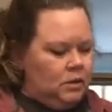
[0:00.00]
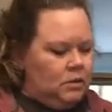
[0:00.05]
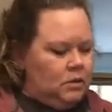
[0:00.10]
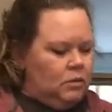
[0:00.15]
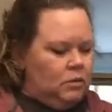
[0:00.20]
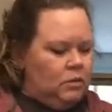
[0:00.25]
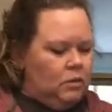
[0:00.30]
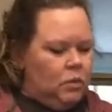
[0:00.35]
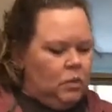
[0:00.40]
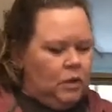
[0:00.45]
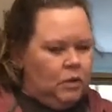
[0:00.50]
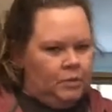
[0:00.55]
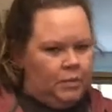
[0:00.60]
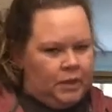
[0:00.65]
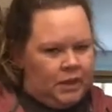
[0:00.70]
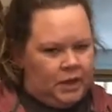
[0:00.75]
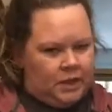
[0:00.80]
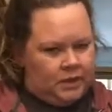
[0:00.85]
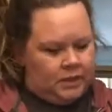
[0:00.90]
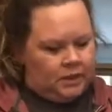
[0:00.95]
wood
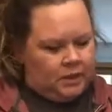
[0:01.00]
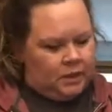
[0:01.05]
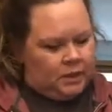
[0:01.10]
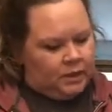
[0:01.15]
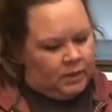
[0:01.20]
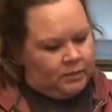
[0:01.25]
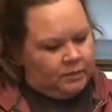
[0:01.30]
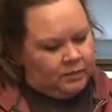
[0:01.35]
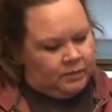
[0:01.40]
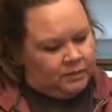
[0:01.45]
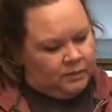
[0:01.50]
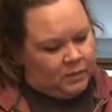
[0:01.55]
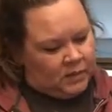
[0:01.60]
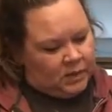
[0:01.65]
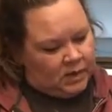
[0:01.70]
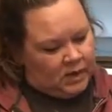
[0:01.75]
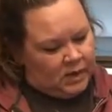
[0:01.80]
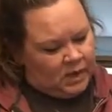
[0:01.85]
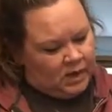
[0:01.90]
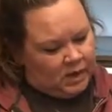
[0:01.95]
piece here,
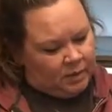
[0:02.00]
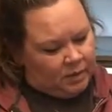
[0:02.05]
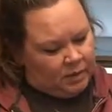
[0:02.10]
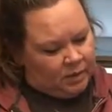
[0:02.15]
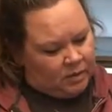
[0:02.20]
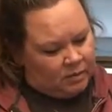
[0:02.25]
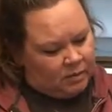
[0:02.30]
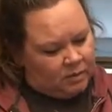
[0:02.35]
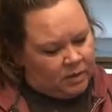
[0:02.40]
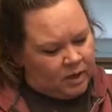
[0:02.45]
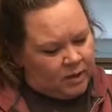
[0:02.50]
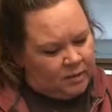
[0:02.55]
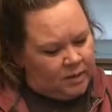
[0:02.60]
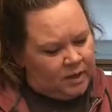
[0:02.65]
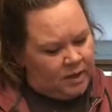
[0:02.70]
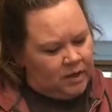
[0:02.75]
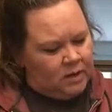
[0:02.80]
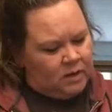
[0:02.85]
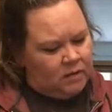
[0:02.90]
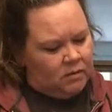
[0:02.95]
and I'm going to rub it
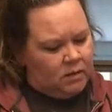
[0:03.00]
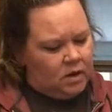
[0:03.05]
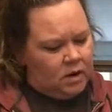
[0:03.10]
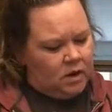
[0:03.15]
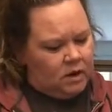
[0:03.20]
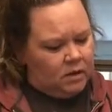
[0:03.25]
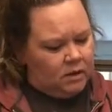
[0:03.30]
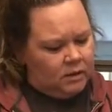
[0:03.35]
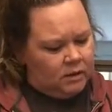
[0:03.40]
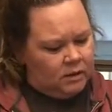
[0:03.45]
along.